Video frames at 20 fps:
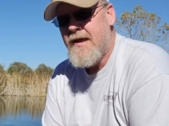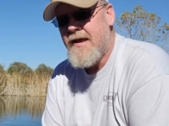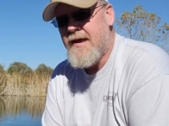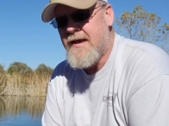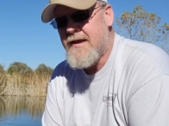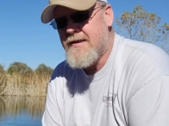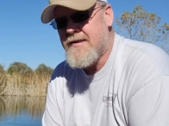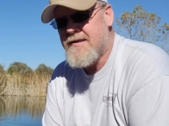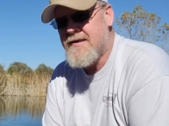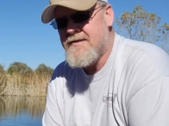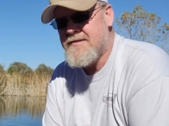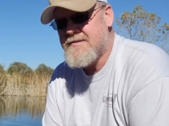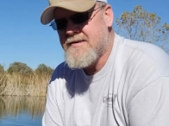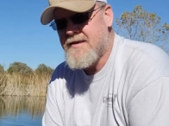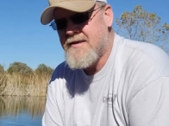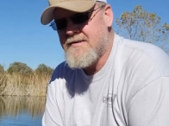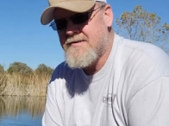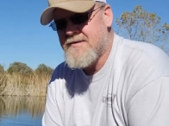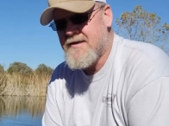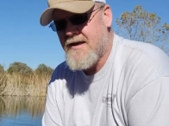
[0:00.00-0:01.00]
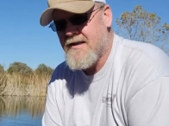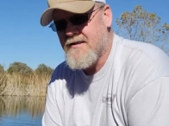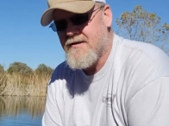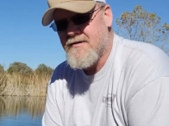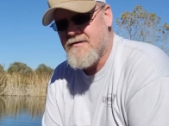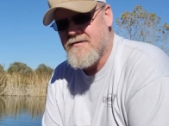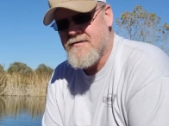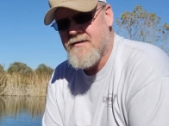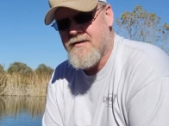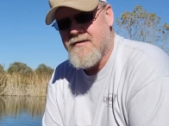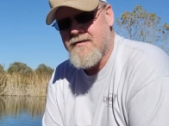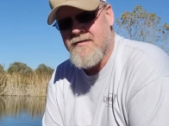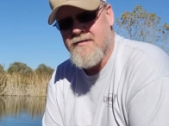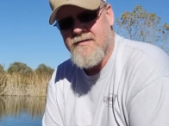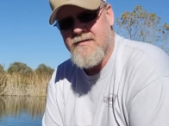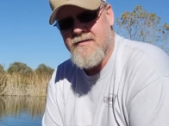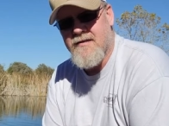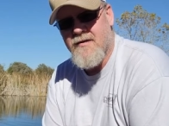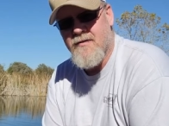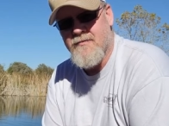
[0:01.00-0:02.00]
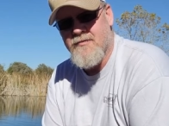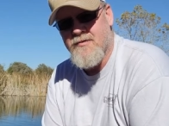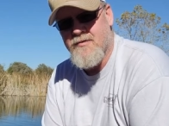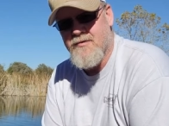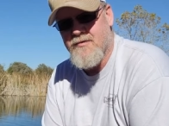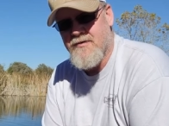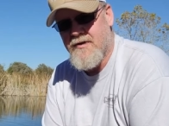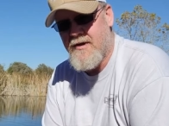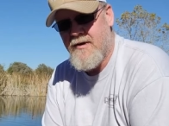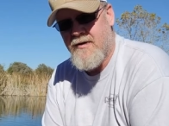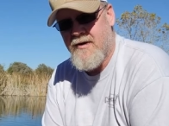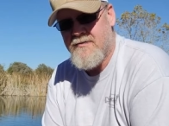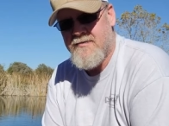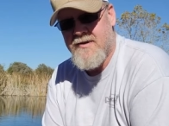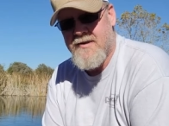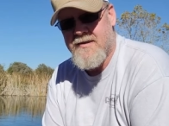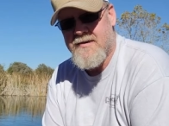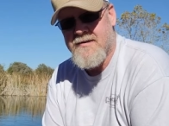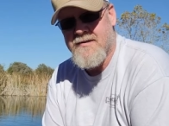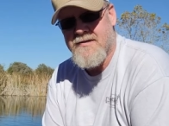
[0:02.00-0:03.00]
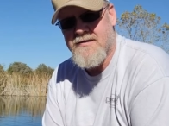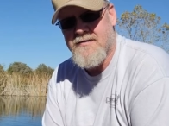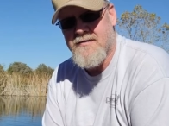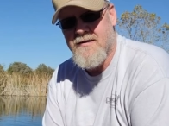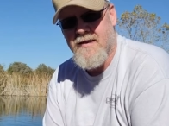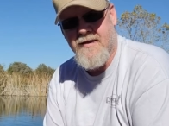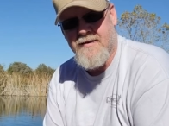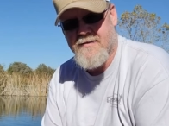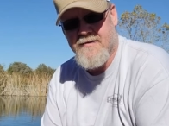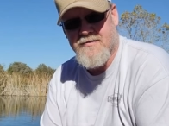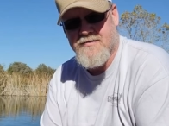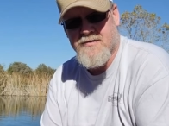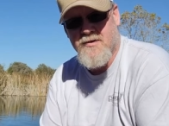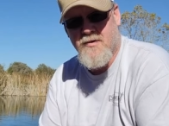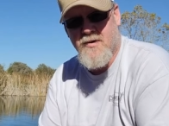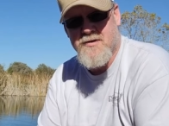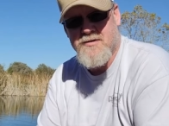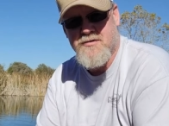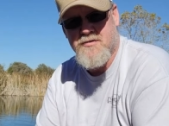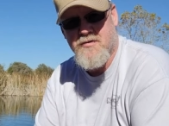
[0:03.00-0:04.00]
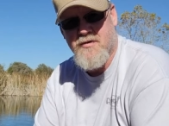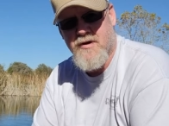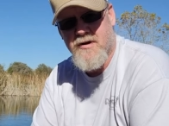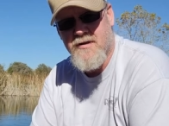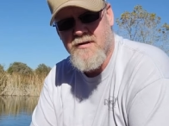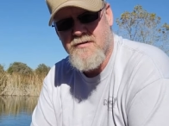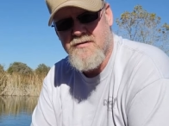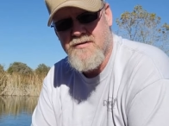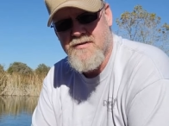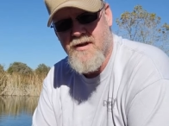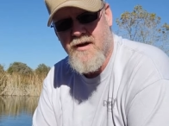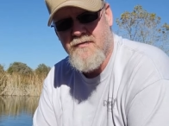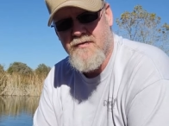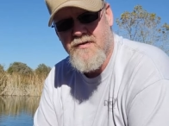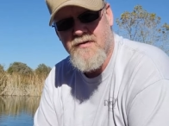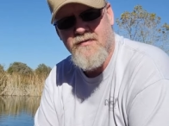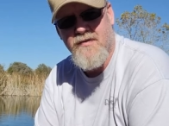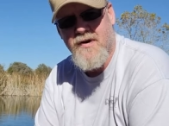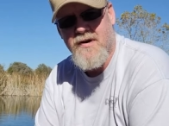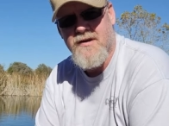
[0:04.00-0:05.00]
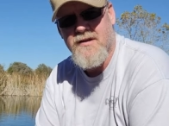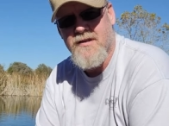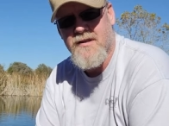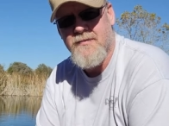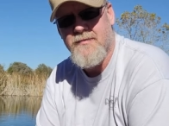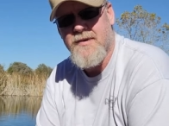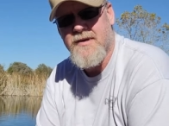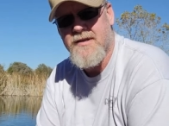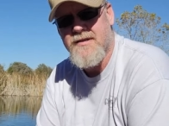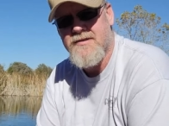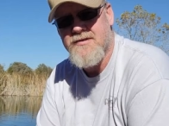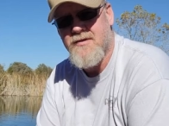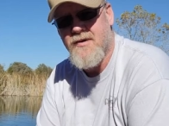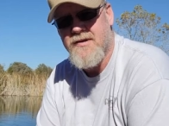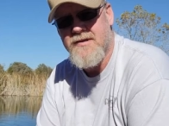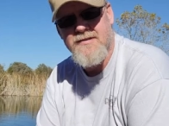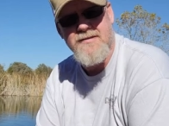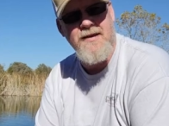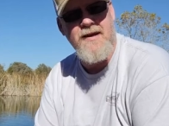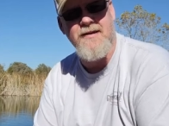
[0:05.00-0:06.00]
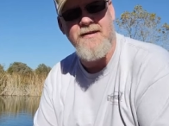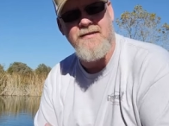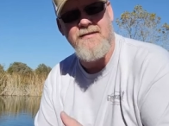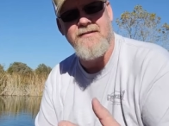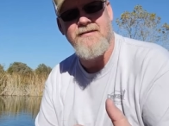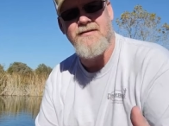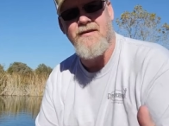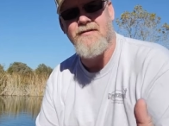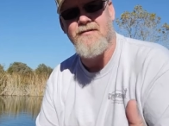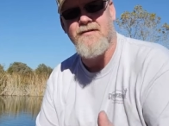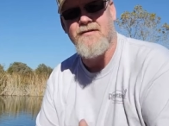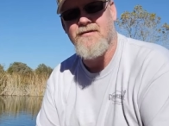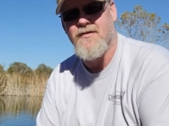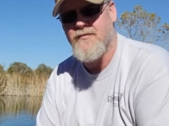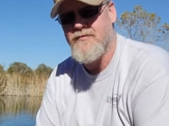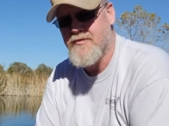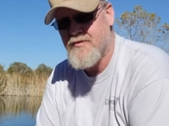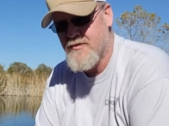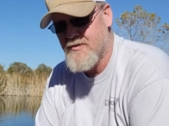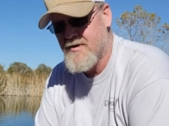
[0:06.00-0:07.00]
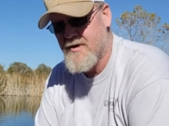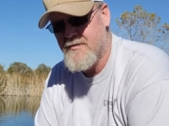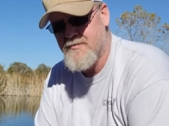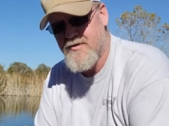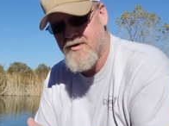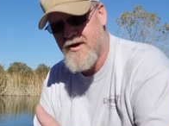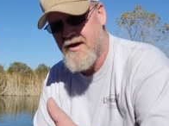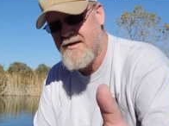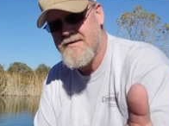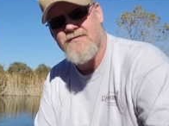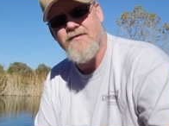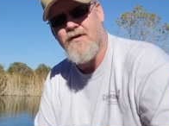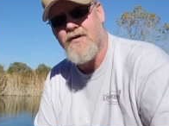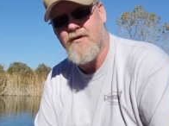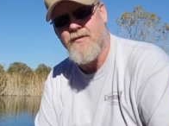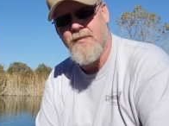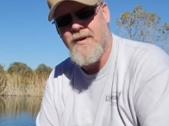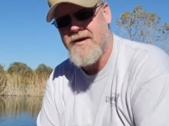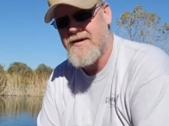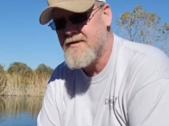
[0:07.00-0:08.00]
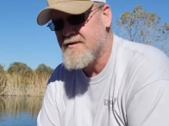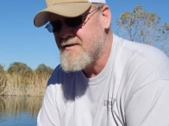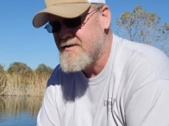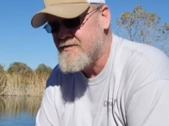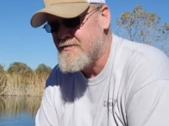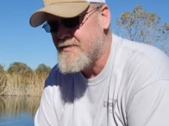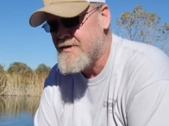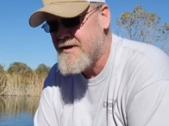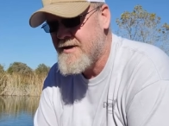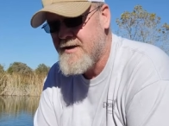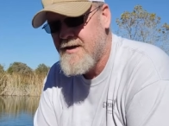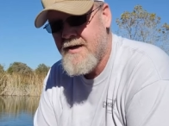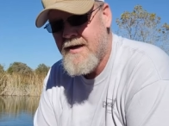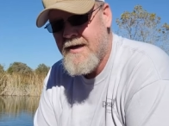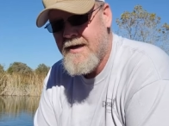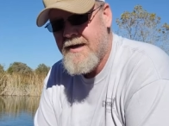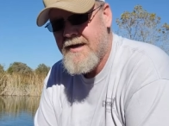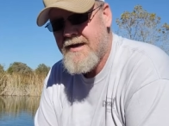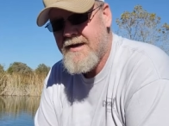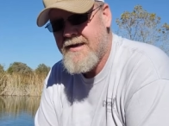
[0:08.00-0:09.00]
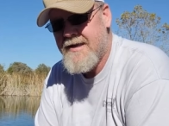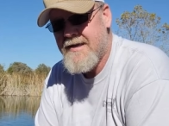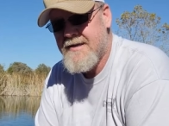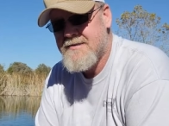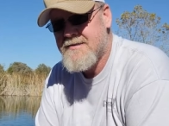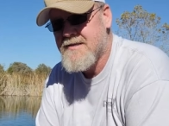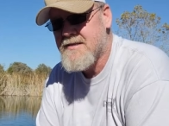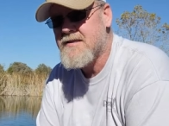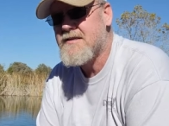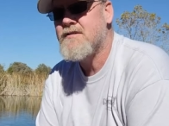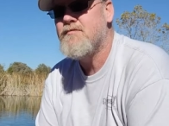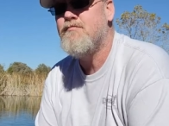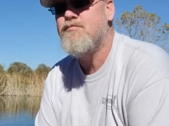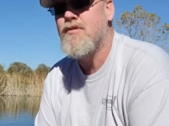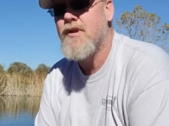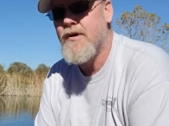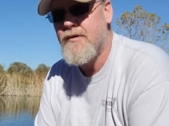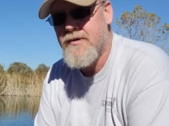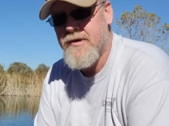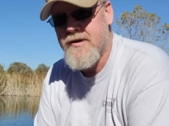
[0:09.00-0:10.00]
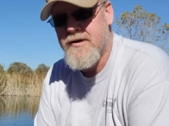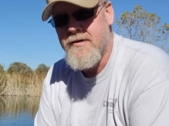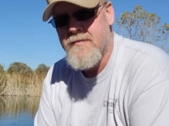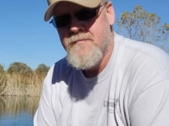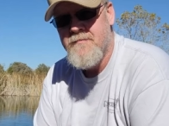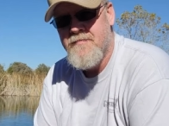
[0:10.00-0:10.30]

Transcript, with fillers: And these kids I learned that are in the homeschool, they don't have anything to, like, there's no extracurricular stuff. It's very limited. So I decided to start this homeschool club. You guys have heard about it a little bit. It has exploded.